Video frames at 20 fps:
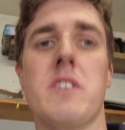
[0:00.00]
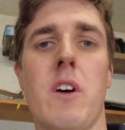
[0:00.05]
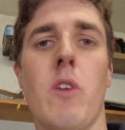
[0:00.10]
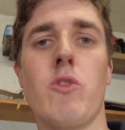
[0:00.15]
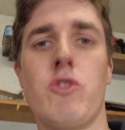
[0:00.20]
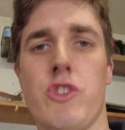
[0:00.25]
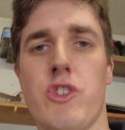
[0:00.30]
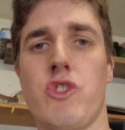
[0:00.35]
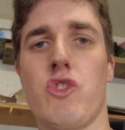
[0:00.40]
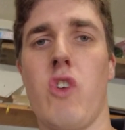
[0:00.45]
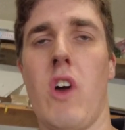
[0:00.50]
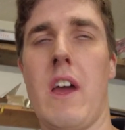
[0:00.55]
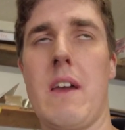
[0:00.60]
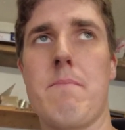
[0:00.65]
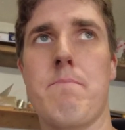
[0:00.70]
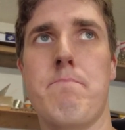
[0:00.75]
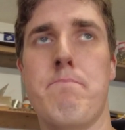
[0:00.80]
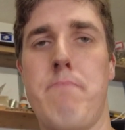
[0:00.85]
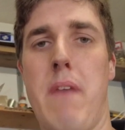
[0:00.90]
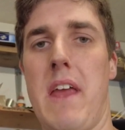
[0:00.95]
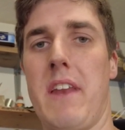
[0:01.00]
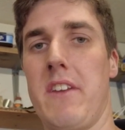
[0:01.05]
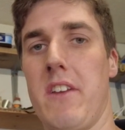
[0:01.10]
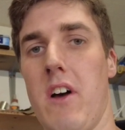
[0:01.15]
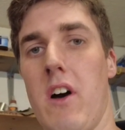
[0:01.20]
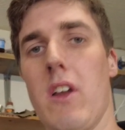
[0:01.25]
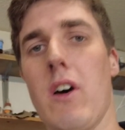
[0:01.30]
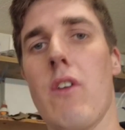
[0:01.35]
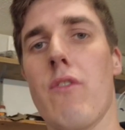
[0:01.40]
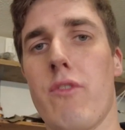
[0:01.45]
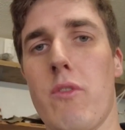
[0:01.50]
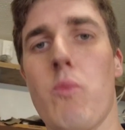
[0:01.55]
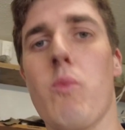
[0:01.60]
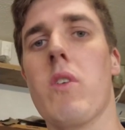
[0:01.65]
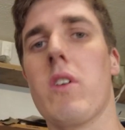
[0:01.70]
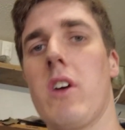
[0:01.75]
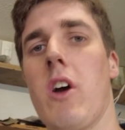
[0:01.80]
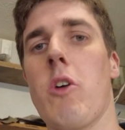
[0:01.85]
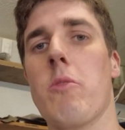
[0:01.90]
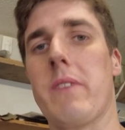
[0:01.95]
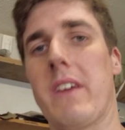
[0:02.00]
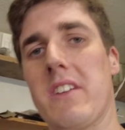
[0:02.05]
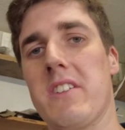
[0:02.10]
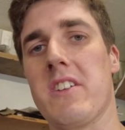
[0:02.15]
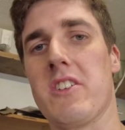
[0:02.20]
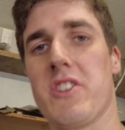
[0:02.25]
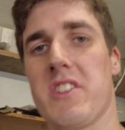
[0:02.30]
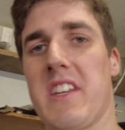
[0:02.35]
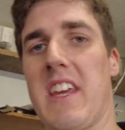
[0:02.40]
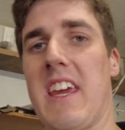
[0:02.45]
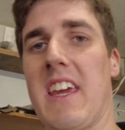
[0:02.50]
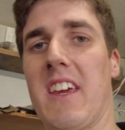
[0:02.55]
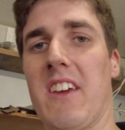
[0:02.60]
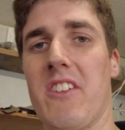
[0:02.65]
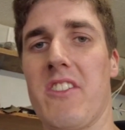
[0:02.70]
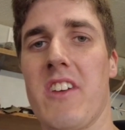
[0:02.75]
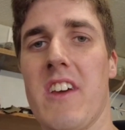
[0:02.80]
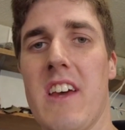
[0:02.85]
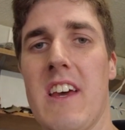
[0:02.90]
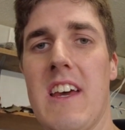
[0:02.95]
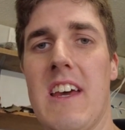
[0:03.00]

Don't just try and bend it all over in one go, because you'll just kink it.